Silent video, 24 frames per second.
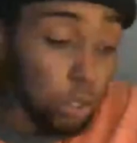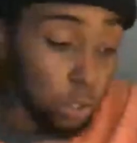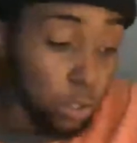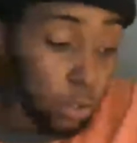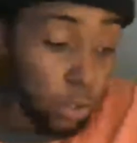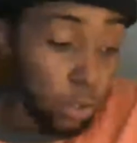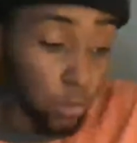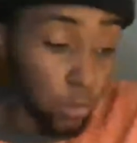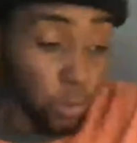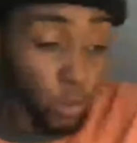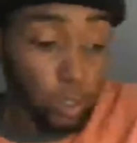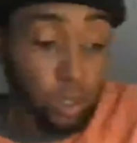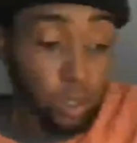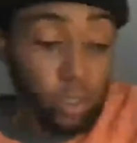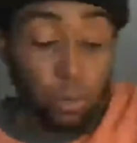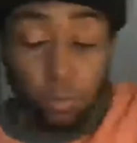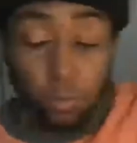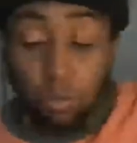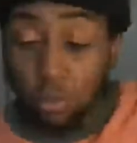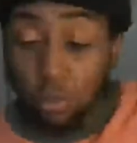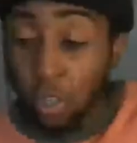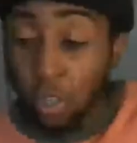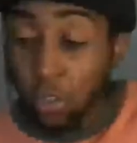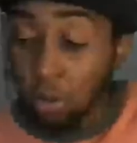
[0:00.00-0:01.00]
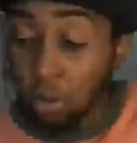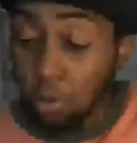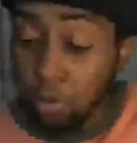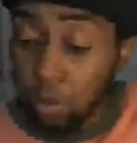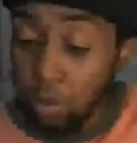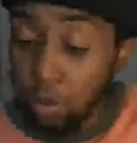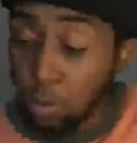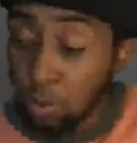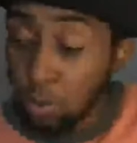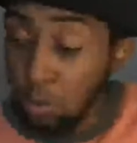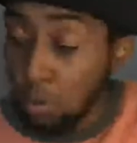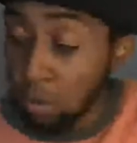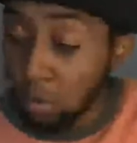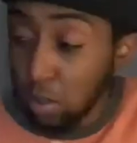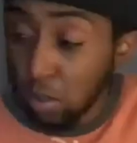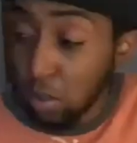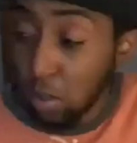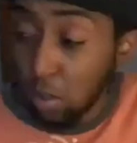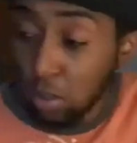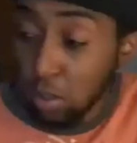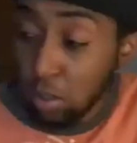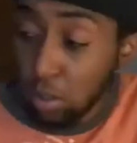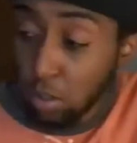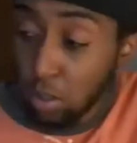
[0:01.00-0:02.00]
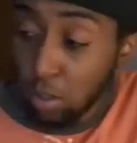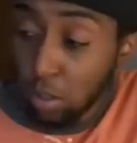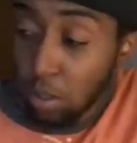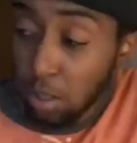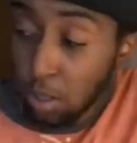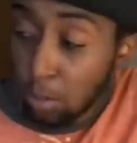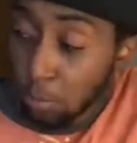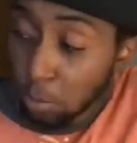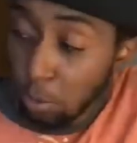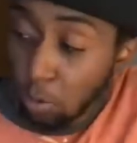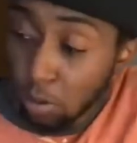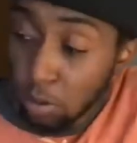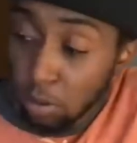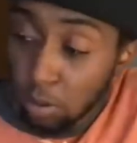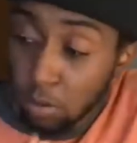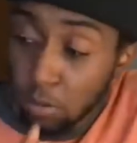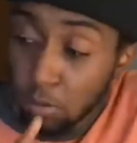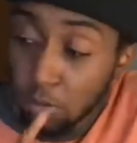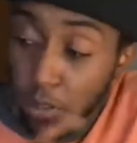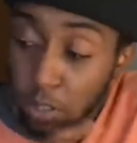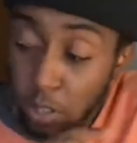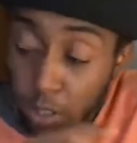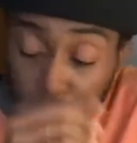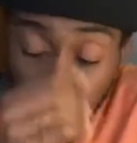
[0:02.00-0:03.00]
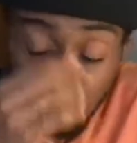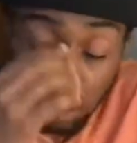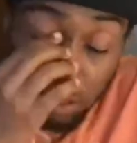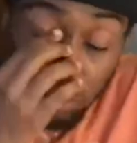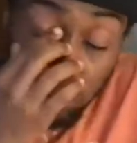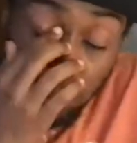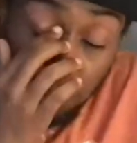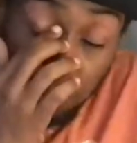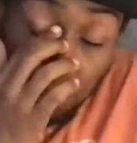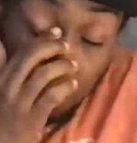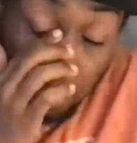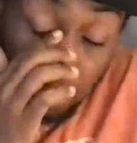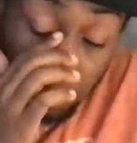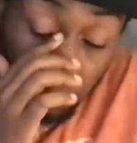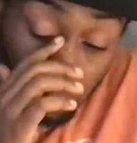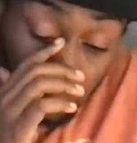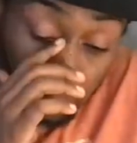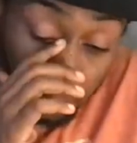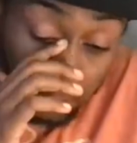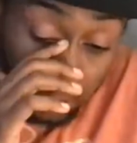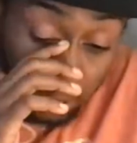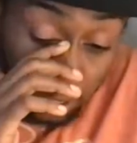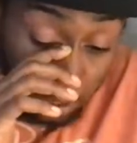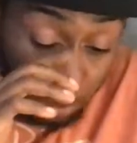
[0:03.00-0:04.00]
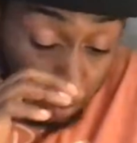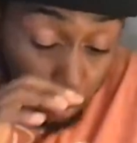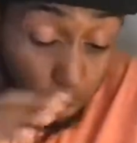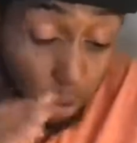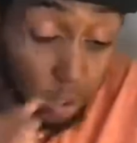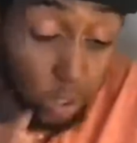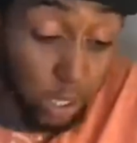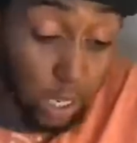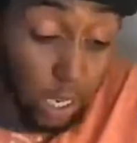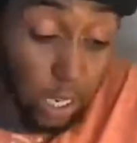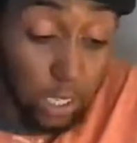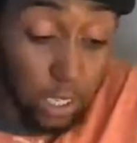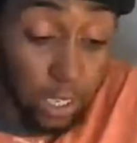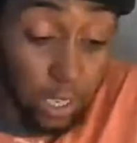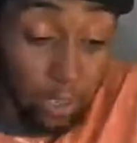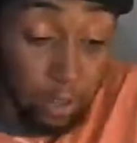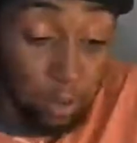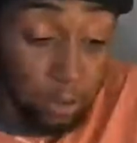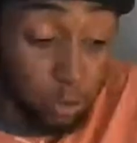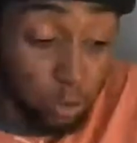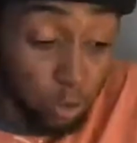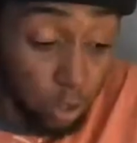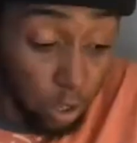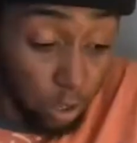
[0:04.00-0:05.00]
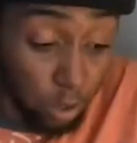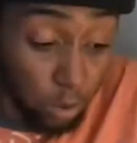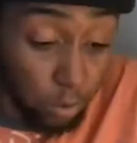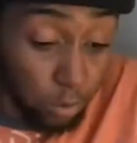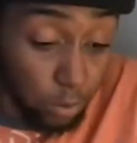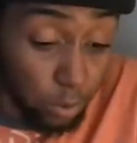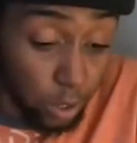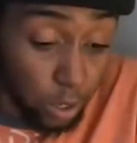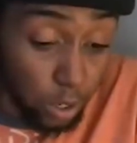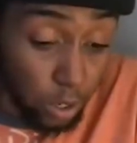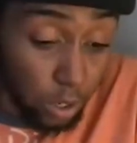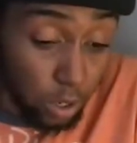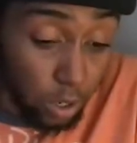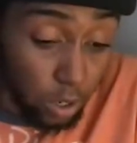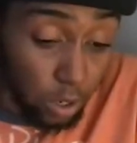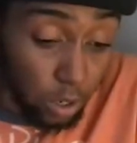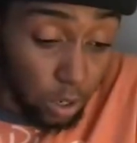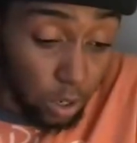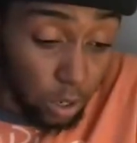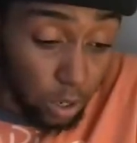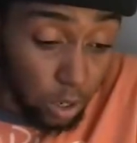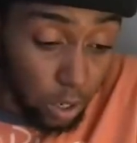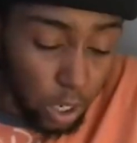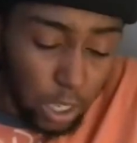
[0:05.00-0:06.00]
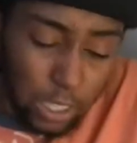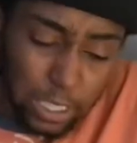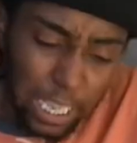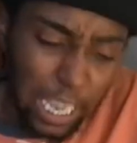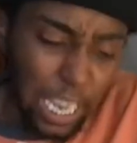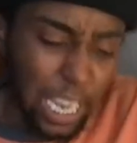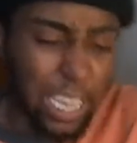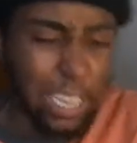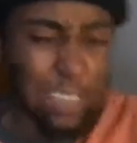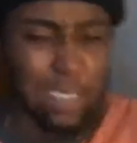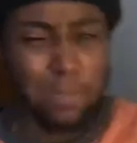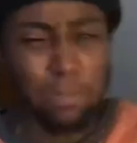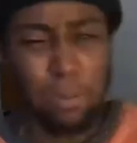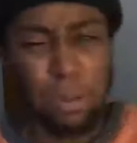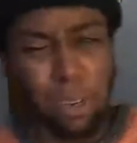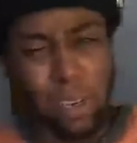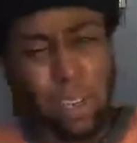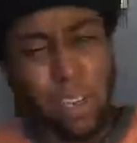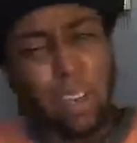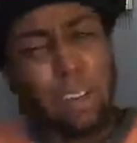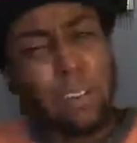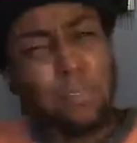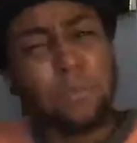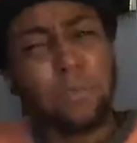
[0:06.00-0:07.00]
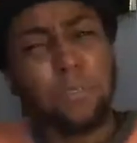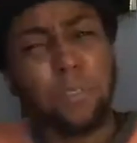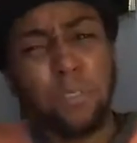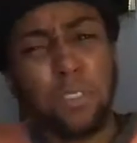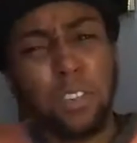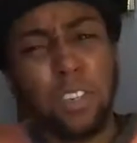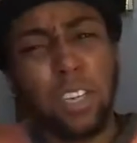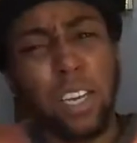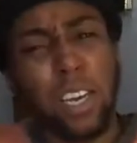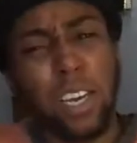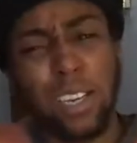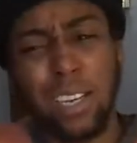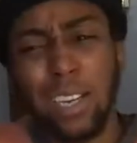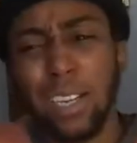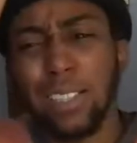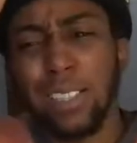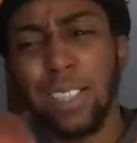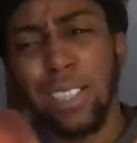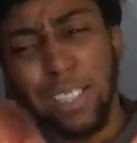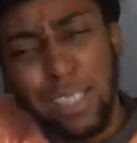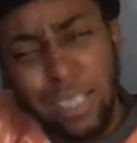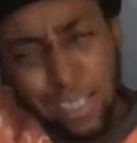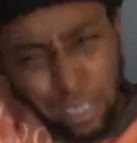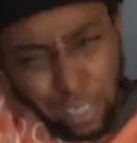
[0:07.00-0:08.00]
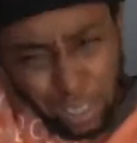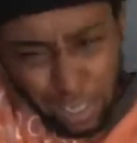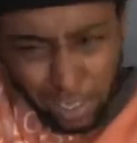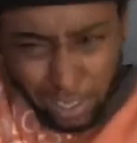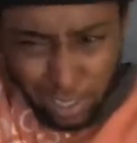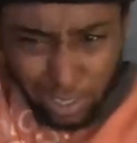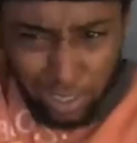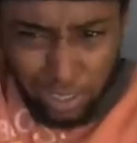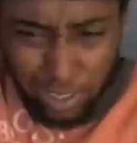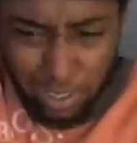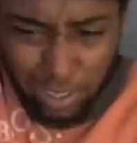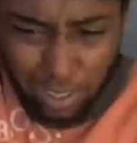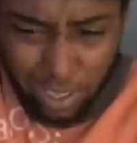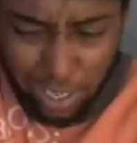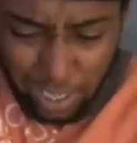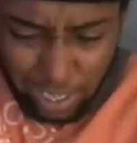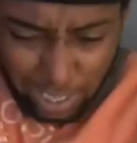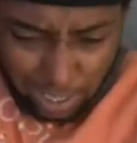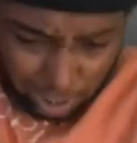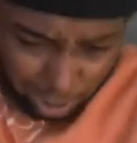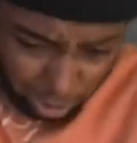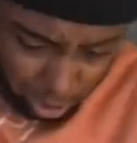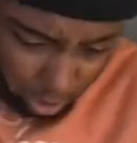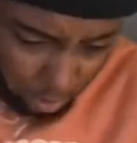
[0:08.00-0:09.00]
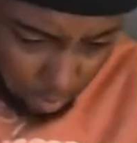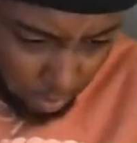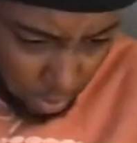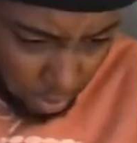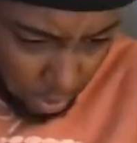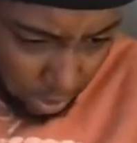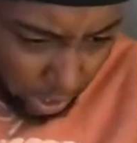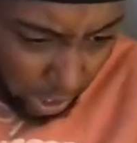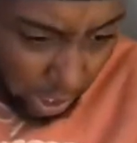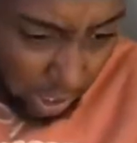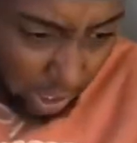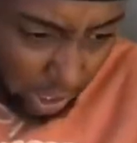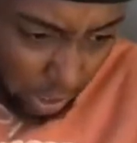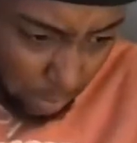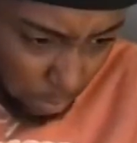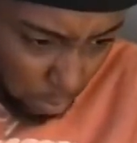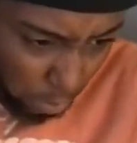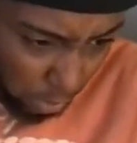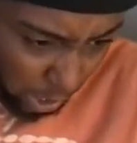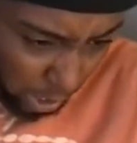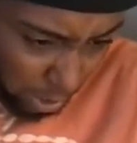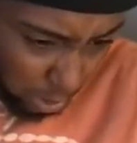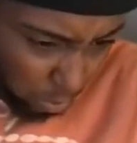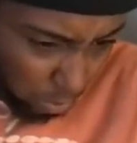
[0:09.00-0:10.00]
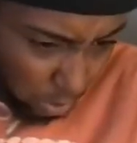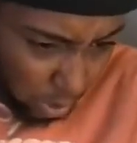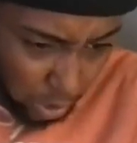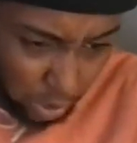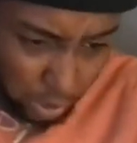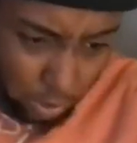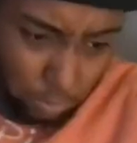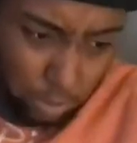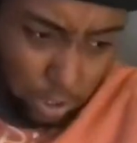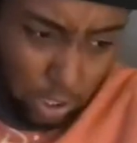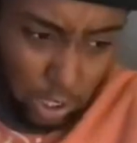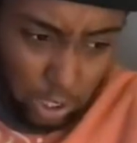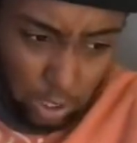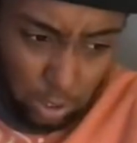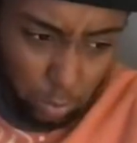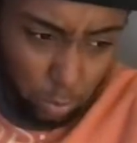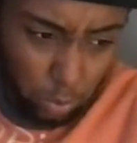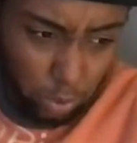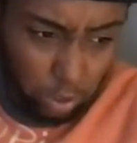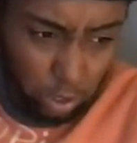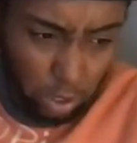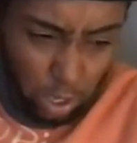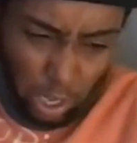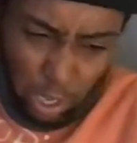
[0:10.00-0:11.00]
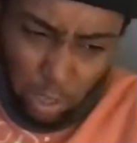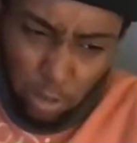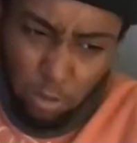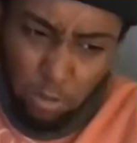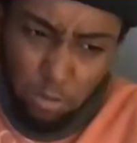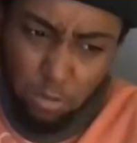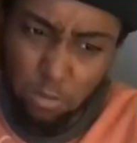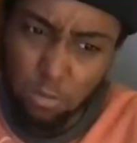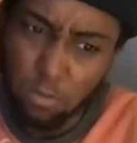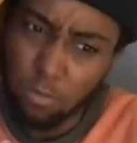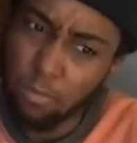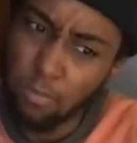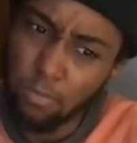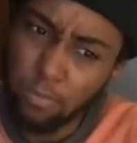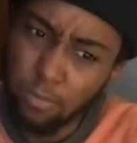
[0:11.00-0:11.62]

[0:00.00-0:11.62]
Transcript: of where I'm trying to go towards. I'm going to finish this fucking website in one goddamn go. Cause I had a plan for it and I didn't like it. And I should communicate that more. I do this sometimes where I don't